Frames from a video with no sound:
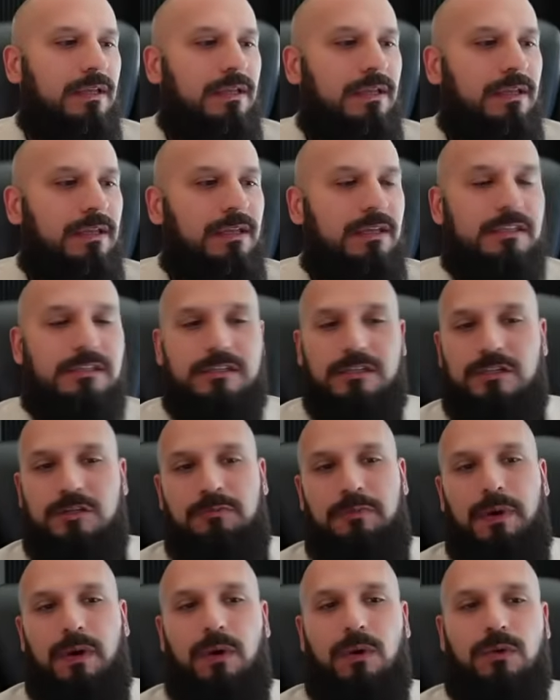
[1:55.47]
is
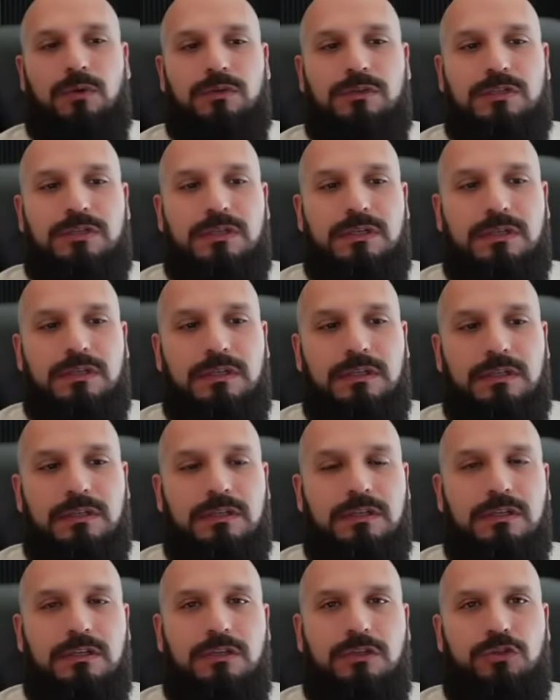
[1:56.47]
exposed
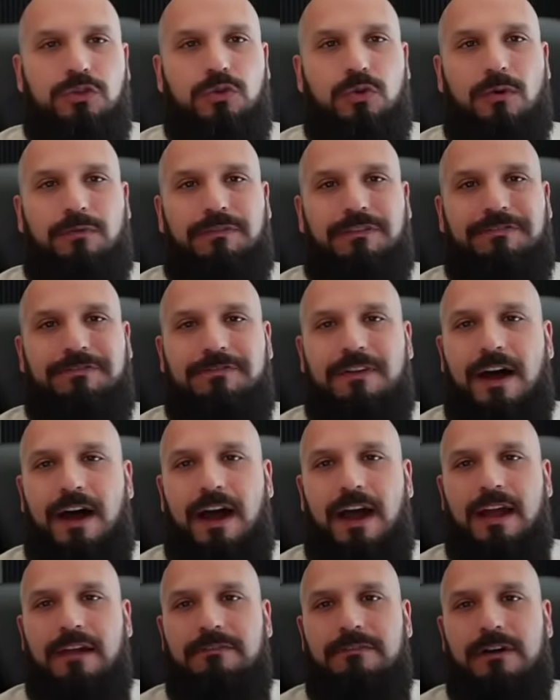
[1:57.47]
to over
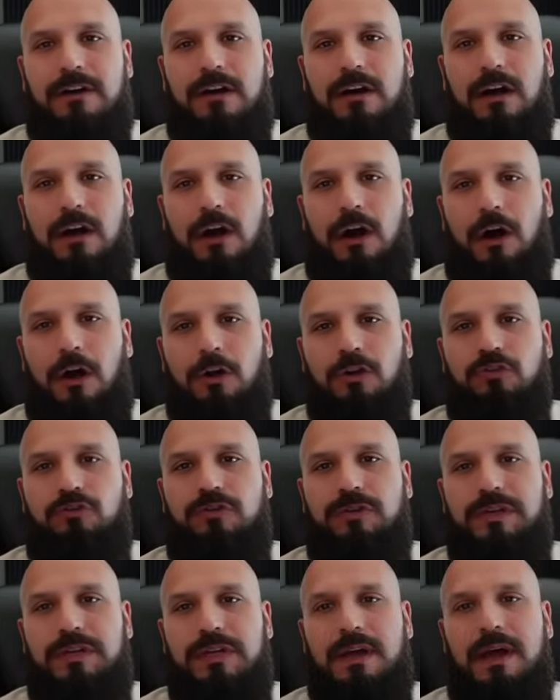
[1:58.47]

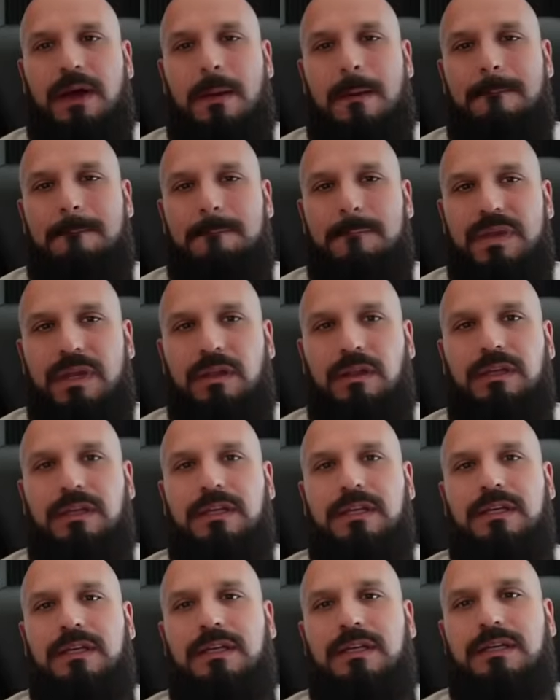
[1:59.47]
$500
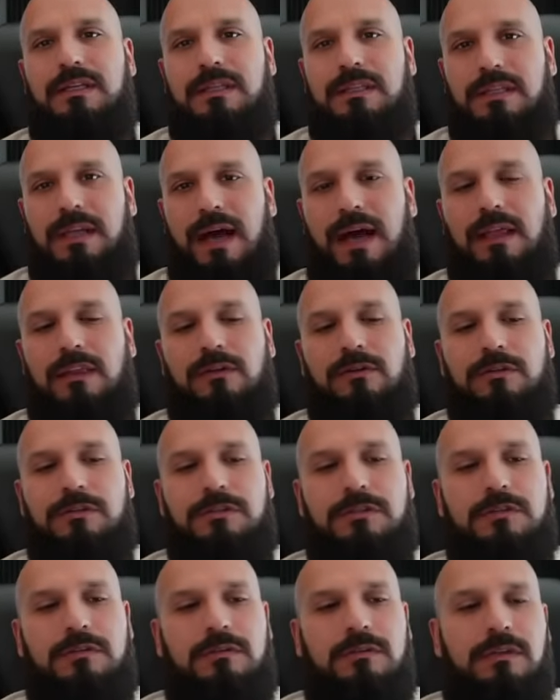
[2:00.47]
million
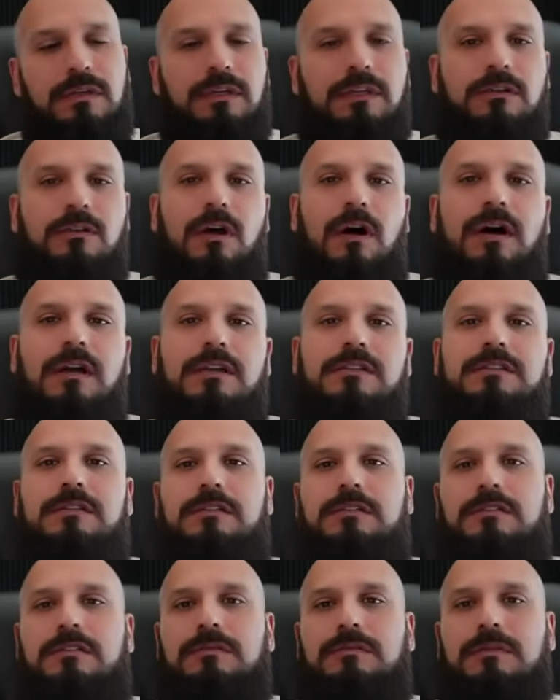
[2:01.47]
in
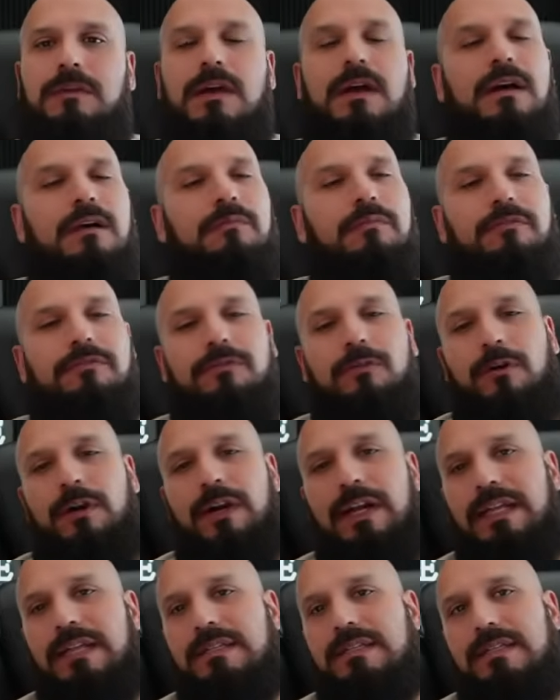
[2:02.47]
losses. Before I
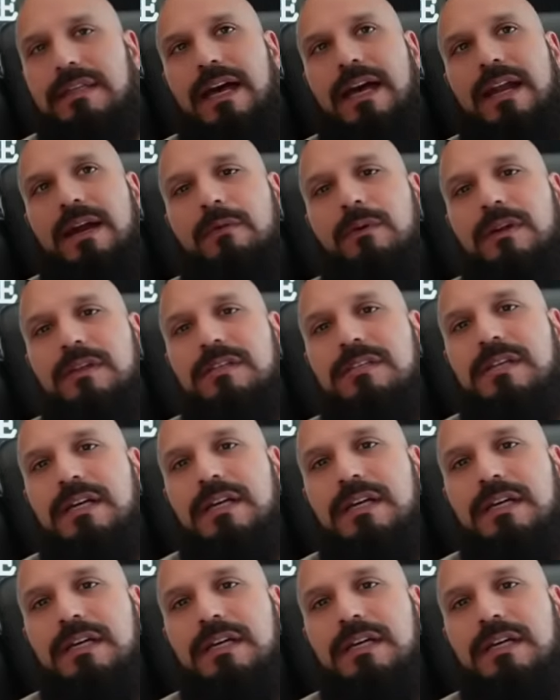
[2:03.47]
get to that, I want to say